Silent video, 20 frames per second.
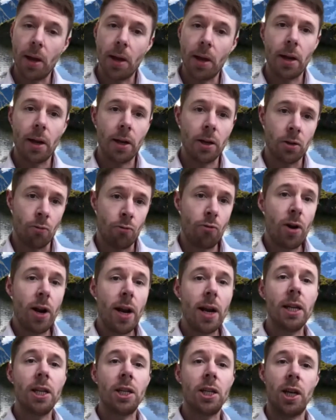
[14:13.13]
is a
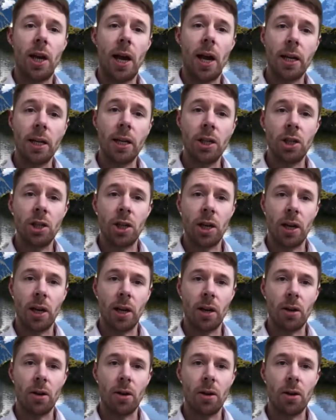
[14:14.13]
really
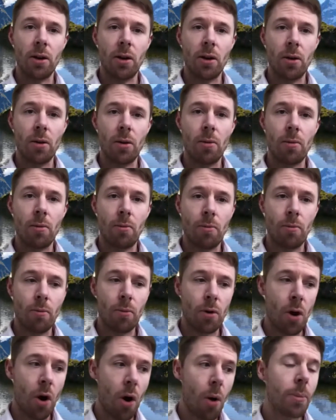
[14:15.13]
challenging
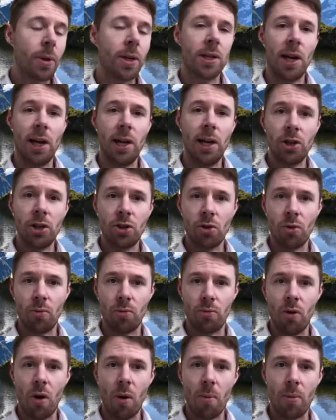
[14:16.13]
computational
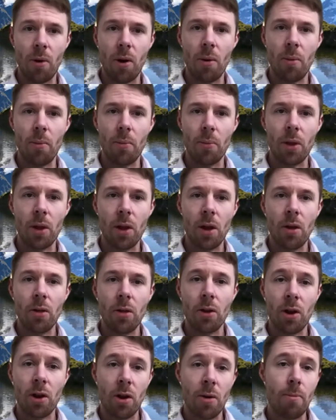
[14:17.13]
problem
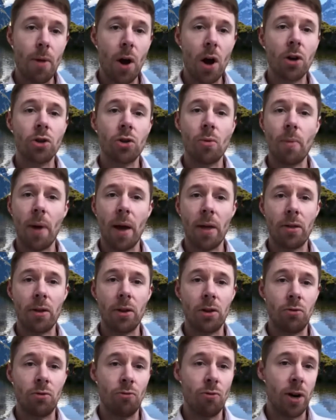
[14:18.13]
that commercial
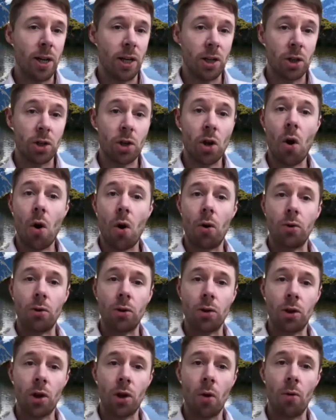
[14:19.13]
methods really just can't
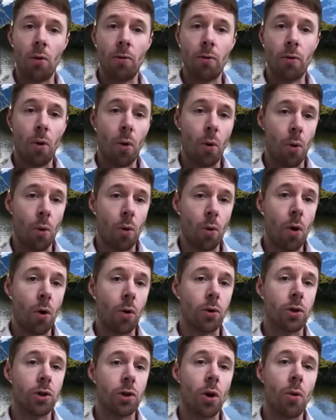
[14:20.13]
solve, or
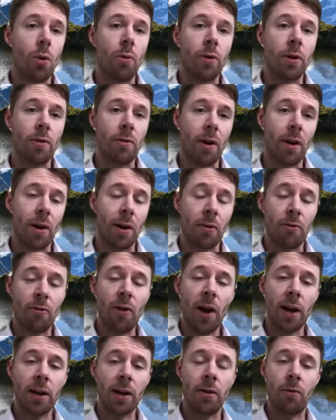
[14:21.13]
can't solve in a very
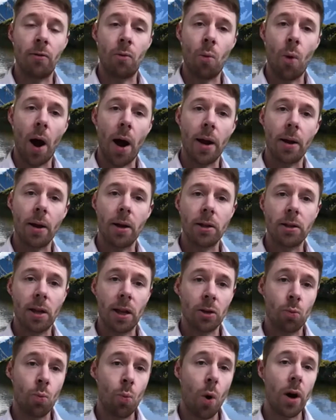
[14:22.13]
effective way. So
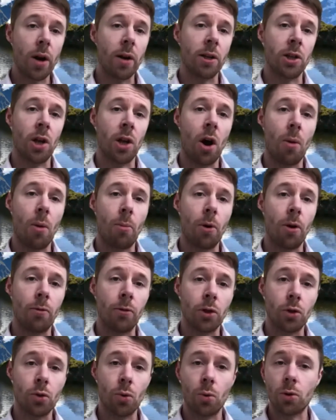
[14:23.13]
that's one example of the
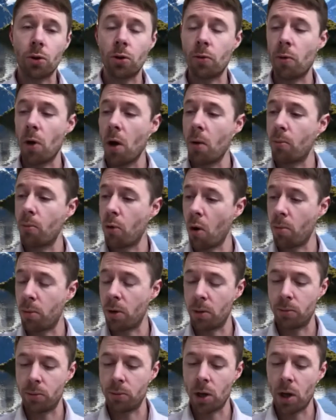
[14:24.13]
sorts of
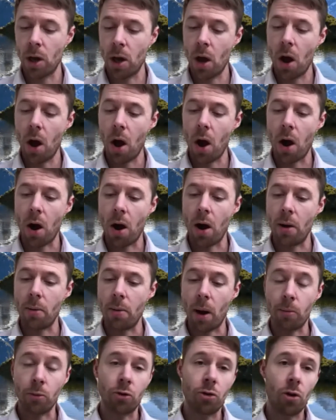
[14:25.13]
problems
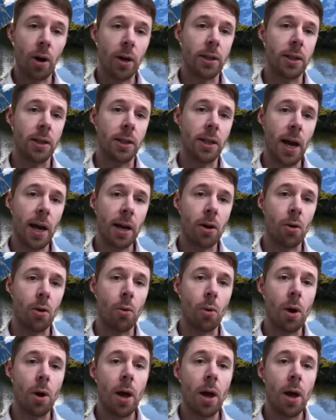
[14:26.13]
I'm trying to tackle.